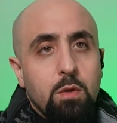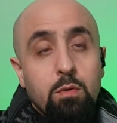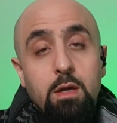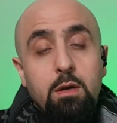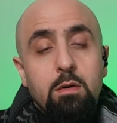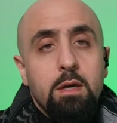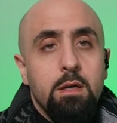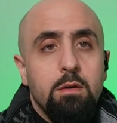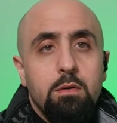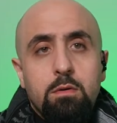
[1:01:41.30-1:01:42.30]
They were like,
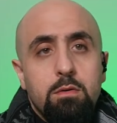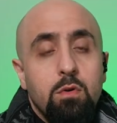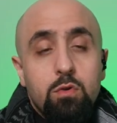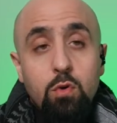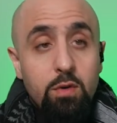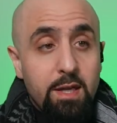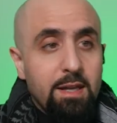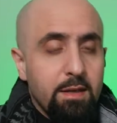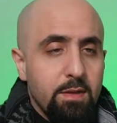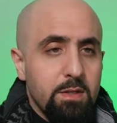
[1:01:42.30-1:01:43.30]
okay, you're
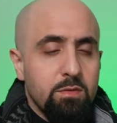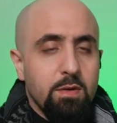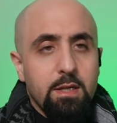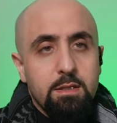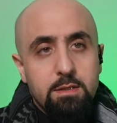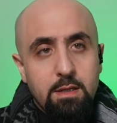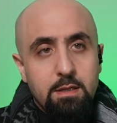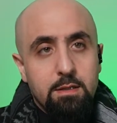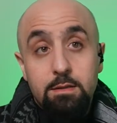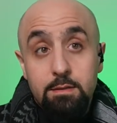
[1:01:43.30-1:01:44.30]
killing the Israelis
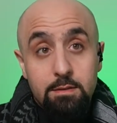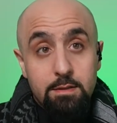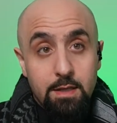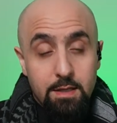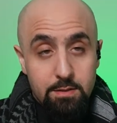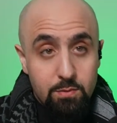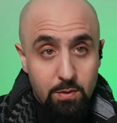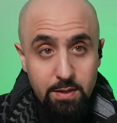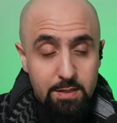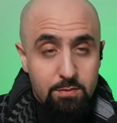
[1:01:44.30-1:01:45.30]
then. This is
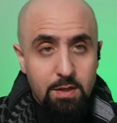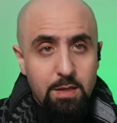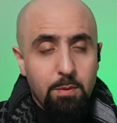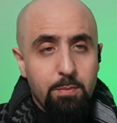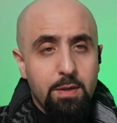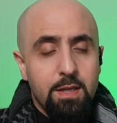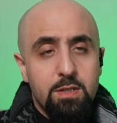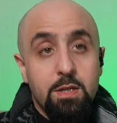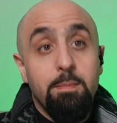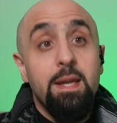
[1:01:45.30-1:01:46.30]
what the Israeli
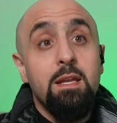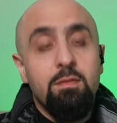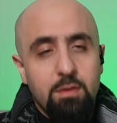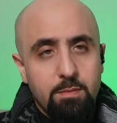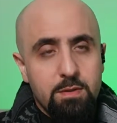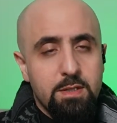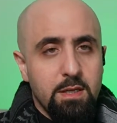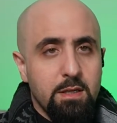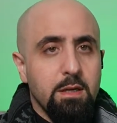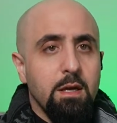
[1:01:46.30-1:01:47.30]
population, many of them are
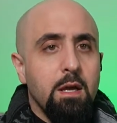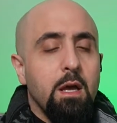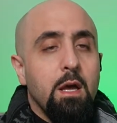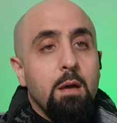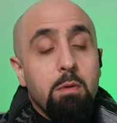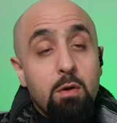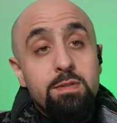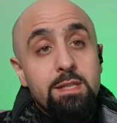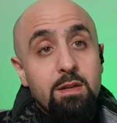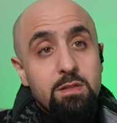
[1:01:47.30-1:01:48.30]
saying. But
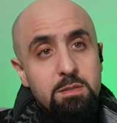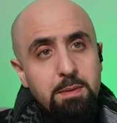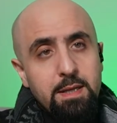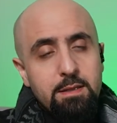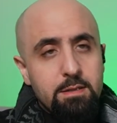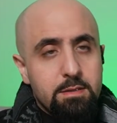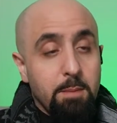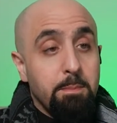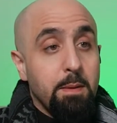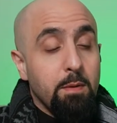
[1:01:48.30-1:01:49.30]
obviously they're split.
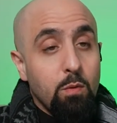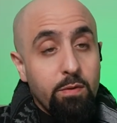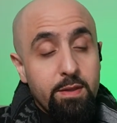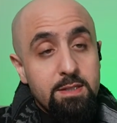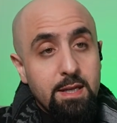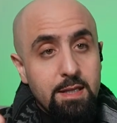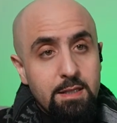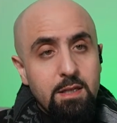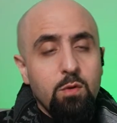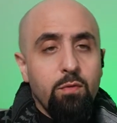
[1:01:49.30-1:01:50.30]
Some people want this to
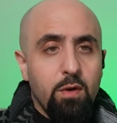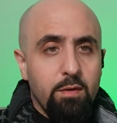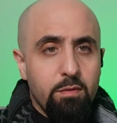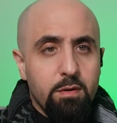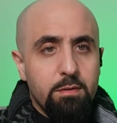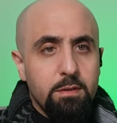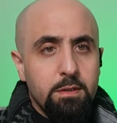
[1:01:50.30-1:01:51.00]
continue forever.